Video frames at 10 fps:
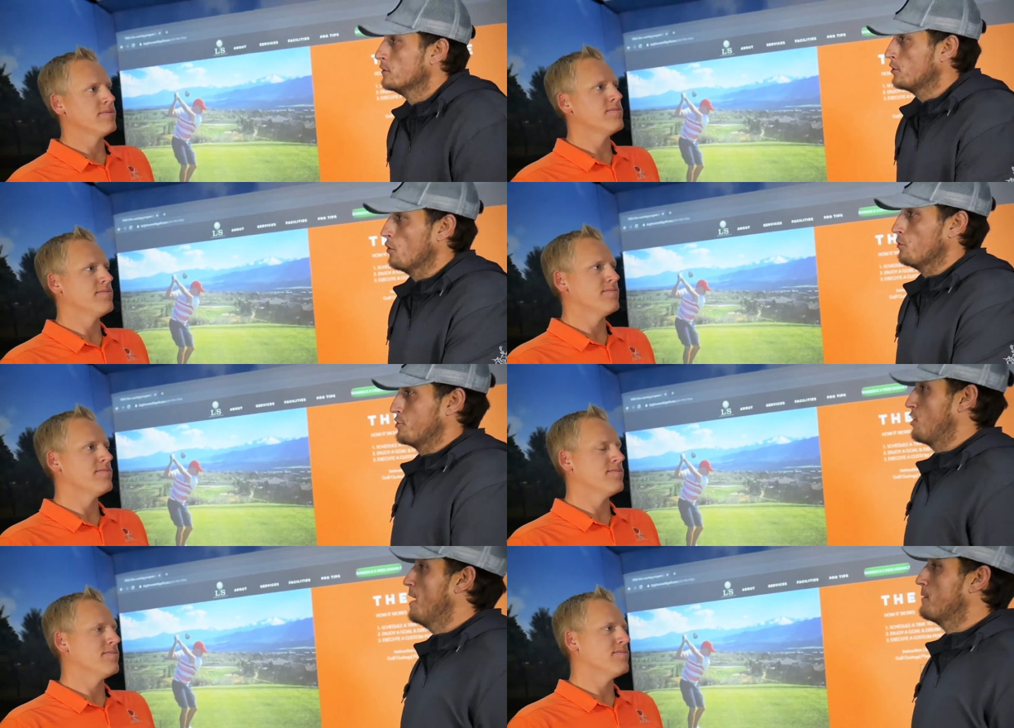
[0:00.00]
Speaker 1: So the
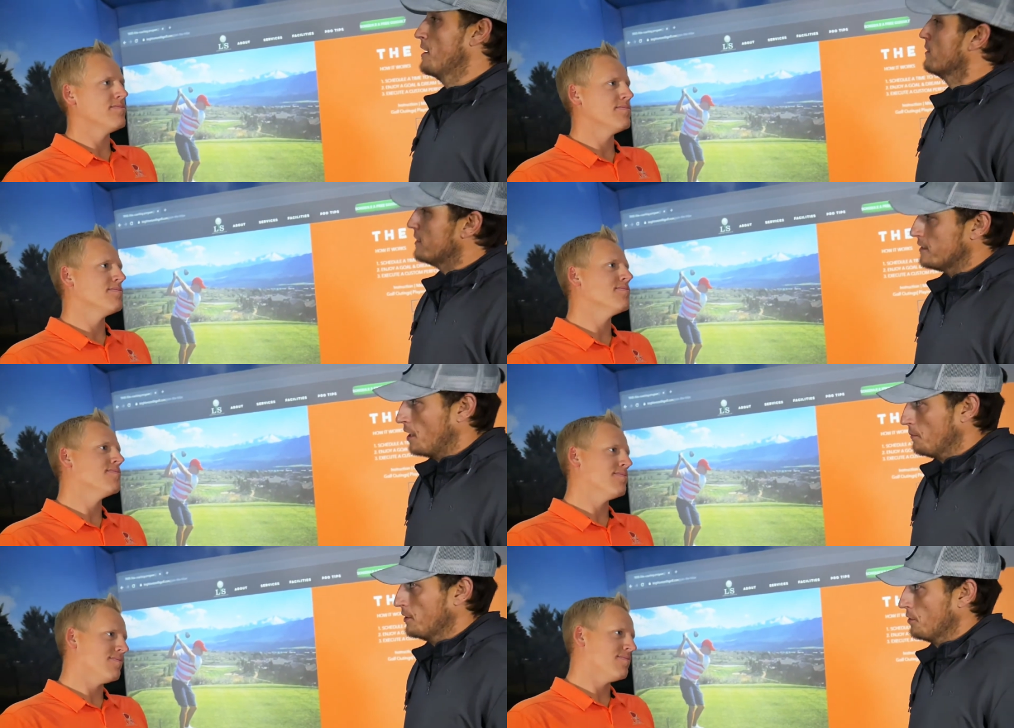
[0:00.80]
tribe guarantee,
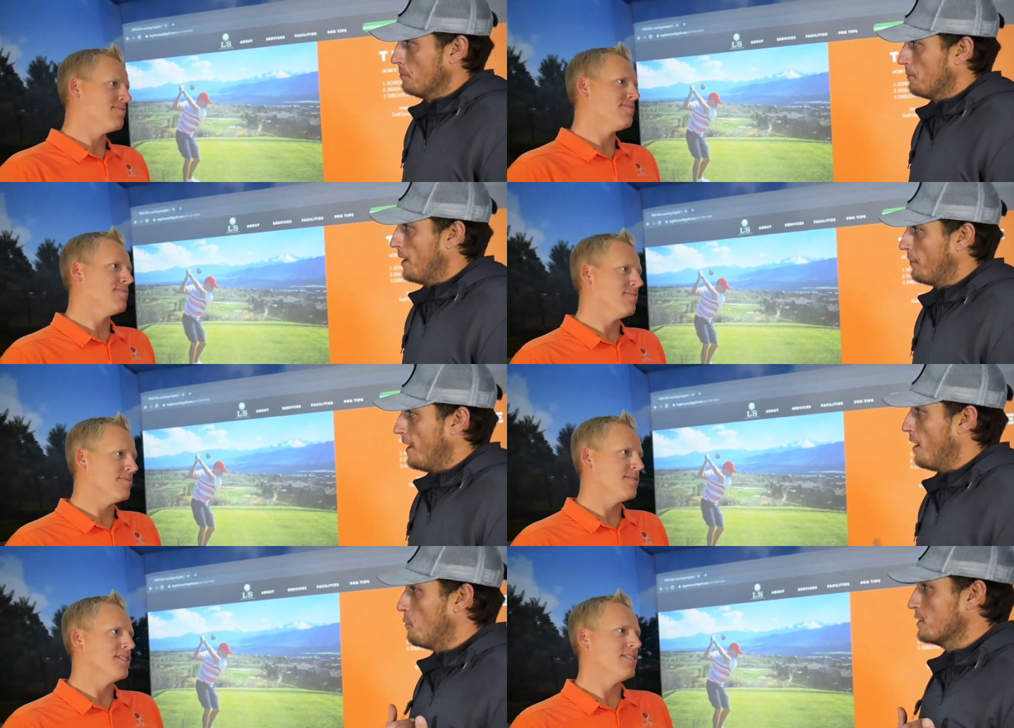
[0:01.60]
tell me a little bit about
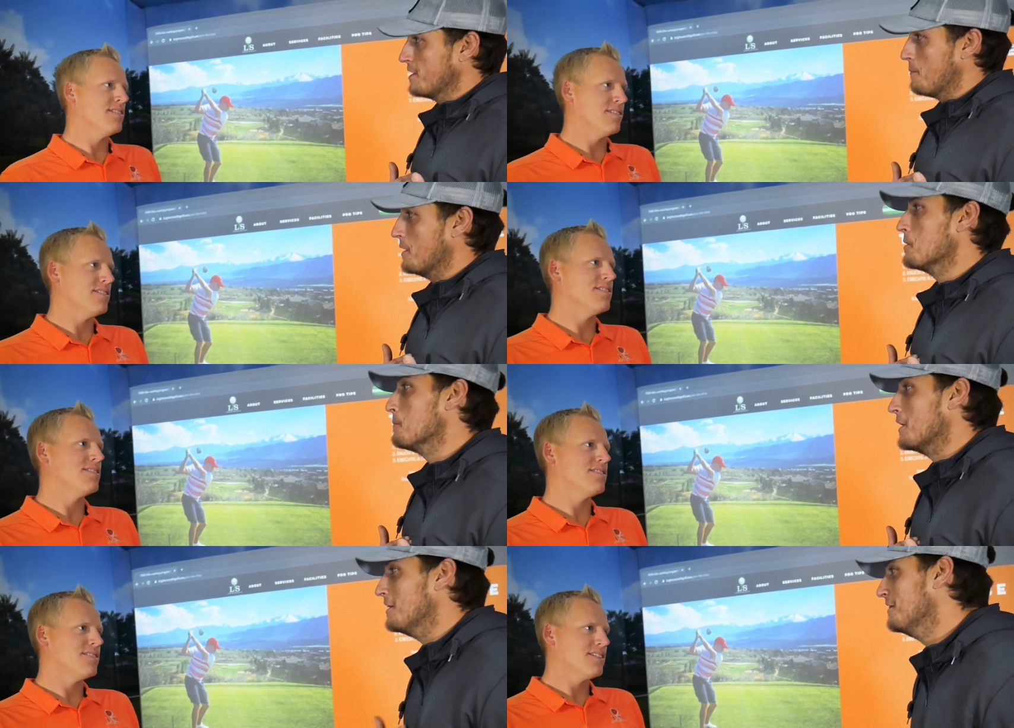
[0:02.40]
that. What does that mean to
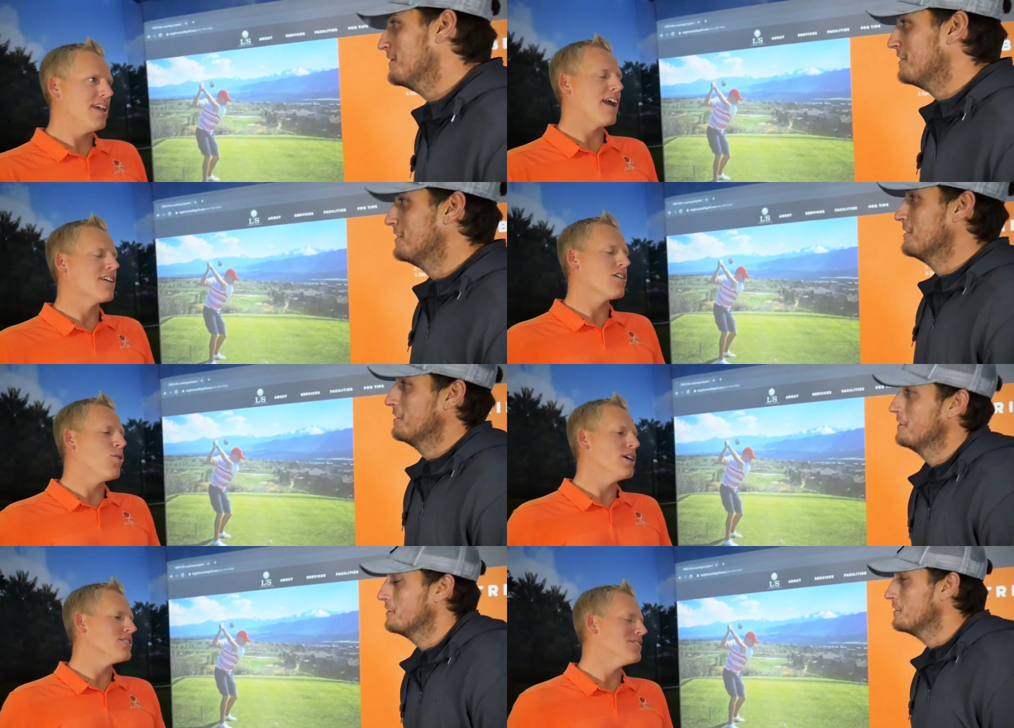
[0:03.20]
me?
Speaker 2: Yeah, good
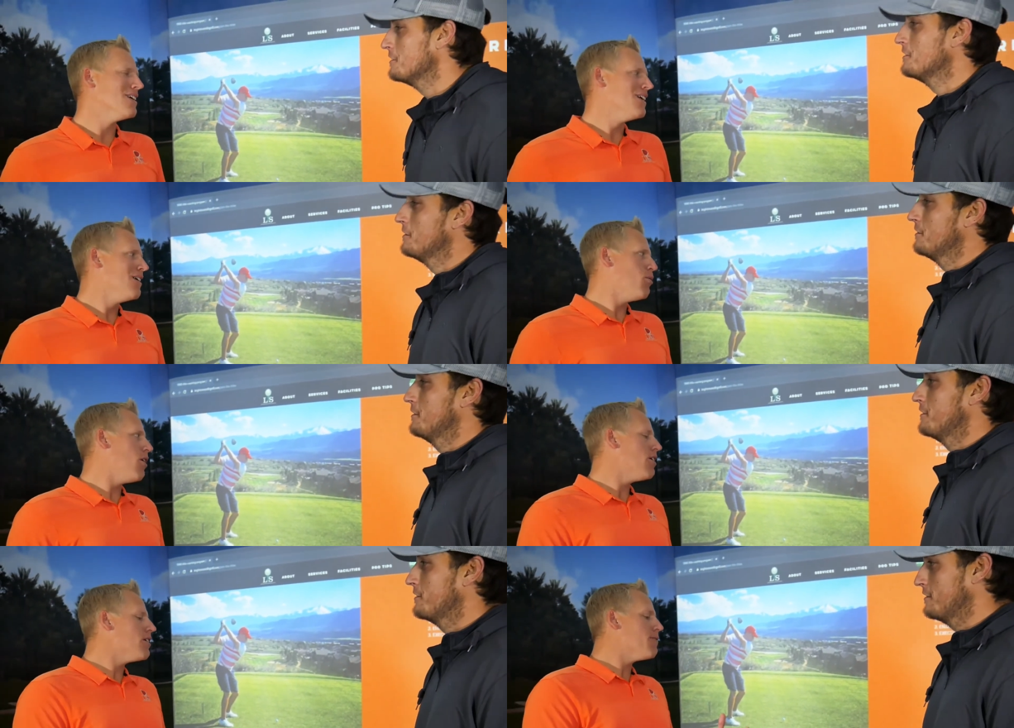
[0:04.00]
question.
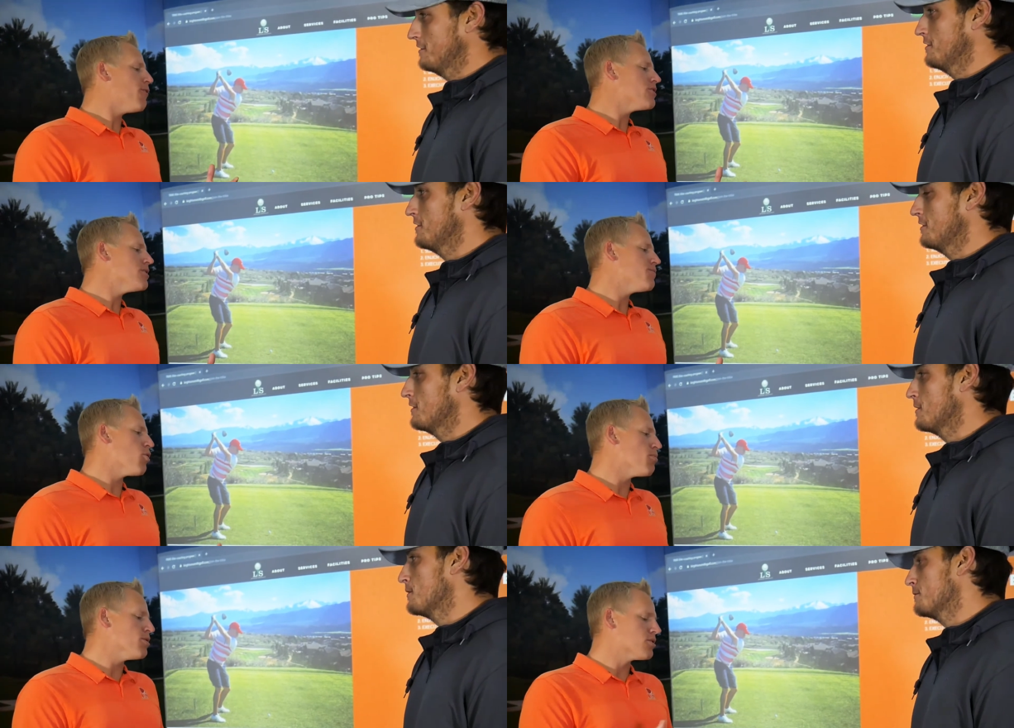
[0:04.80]
Well, first and
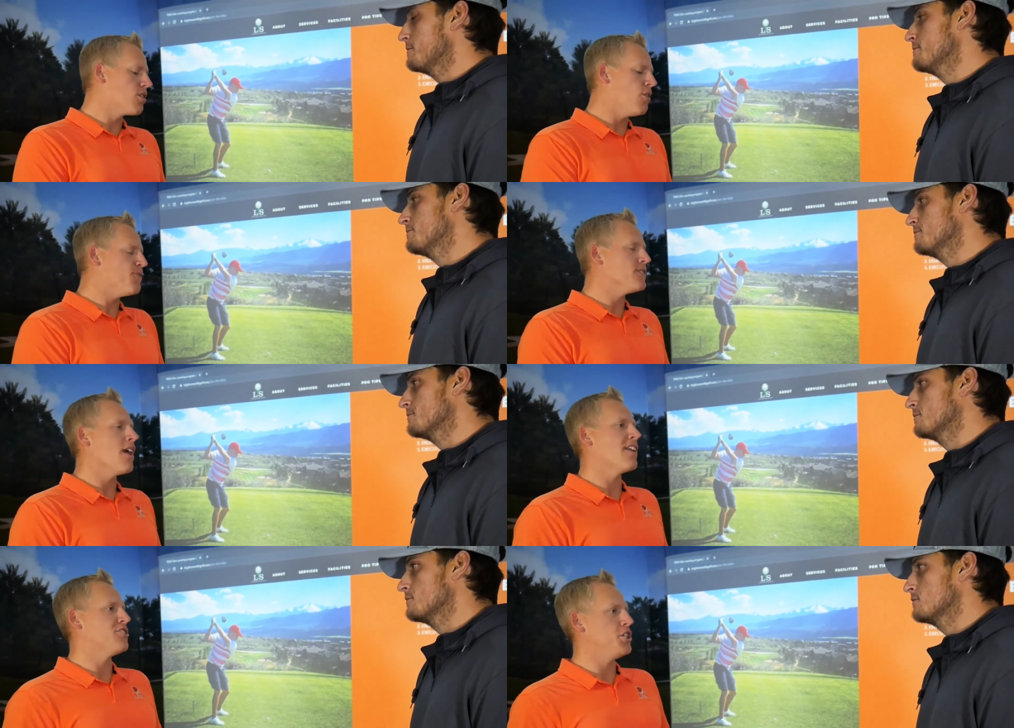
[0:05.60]
foremost, golf is
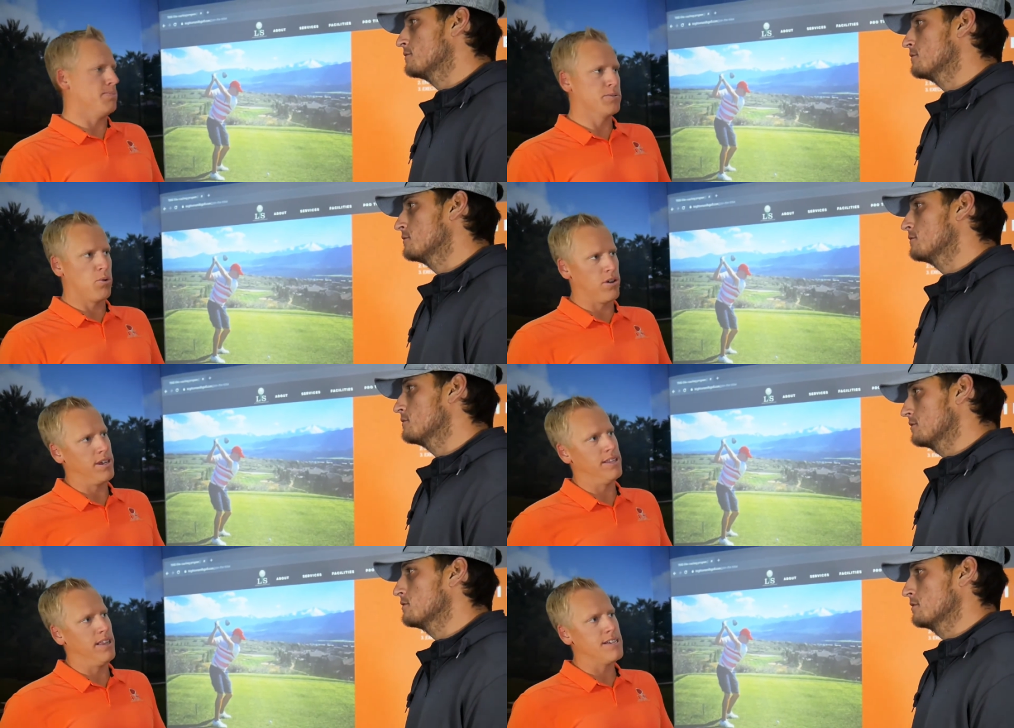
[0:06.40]
not a cheap
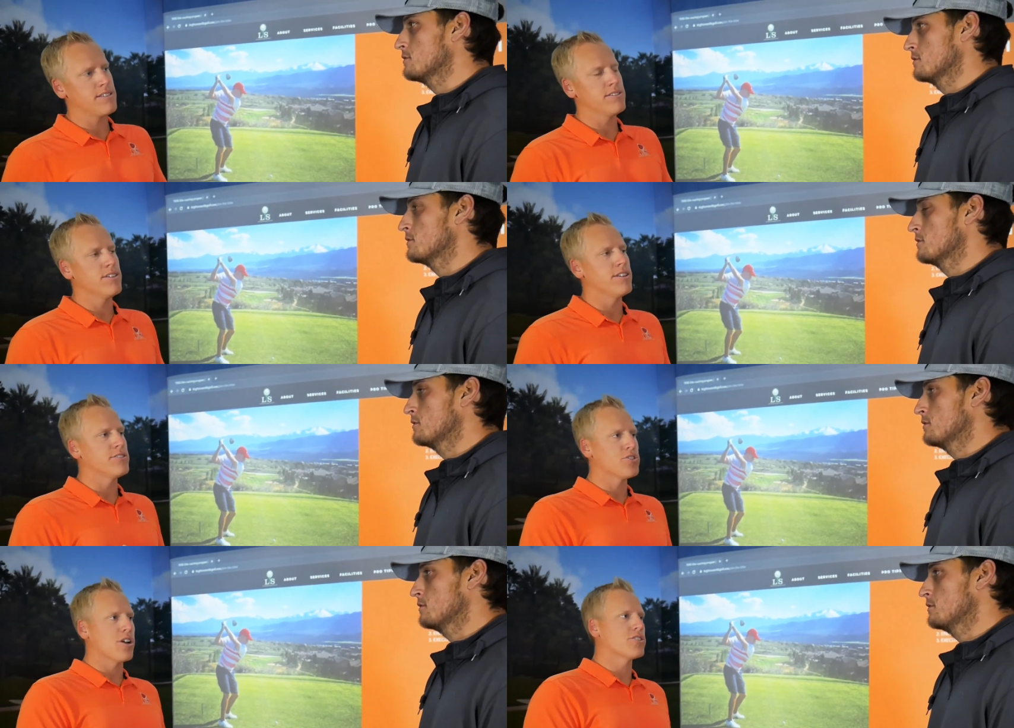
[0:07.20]
sport, and lessons and
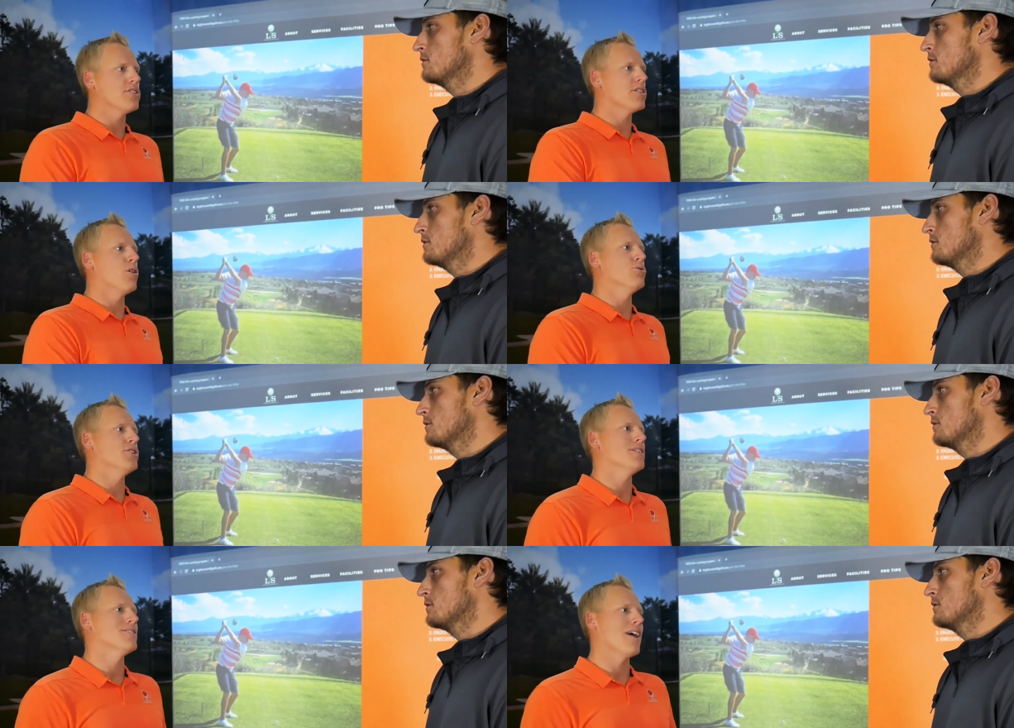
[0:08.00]
instruction and
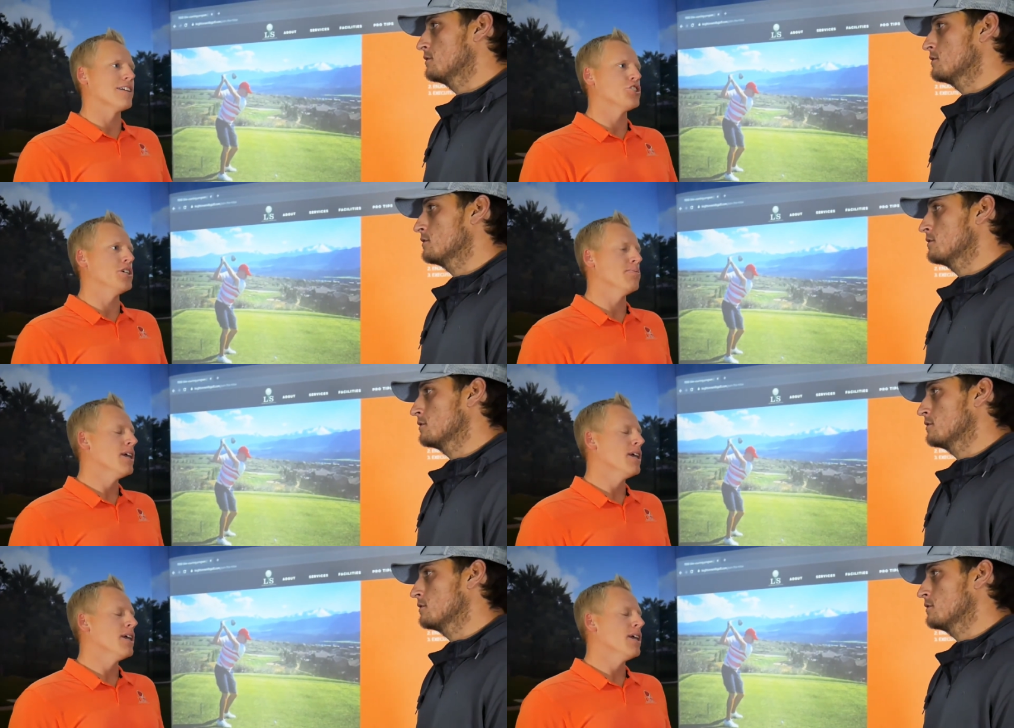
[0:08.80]
coaching is not cheap.